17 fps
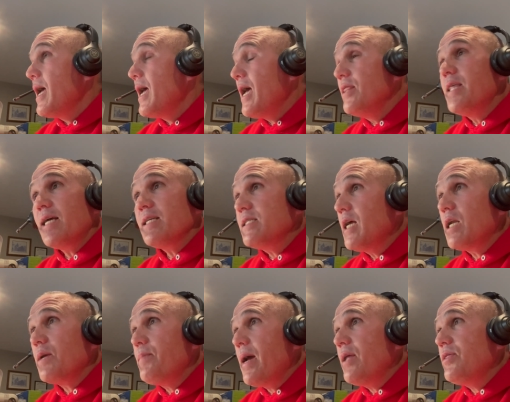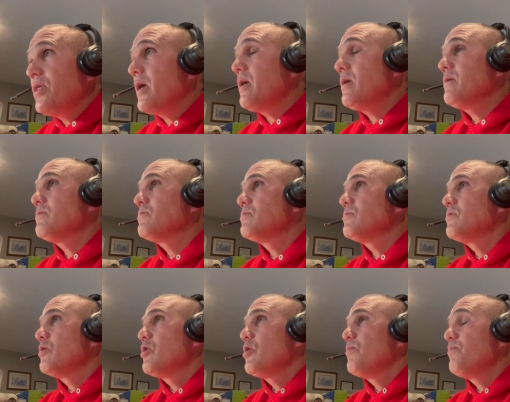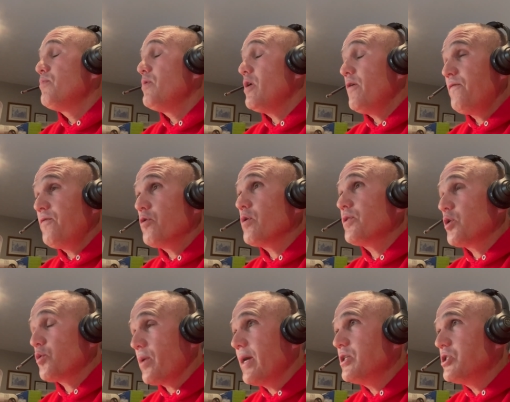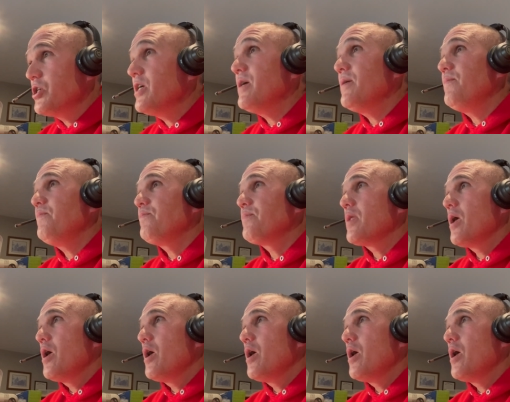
And that's not a bad thing if you're at the right gym.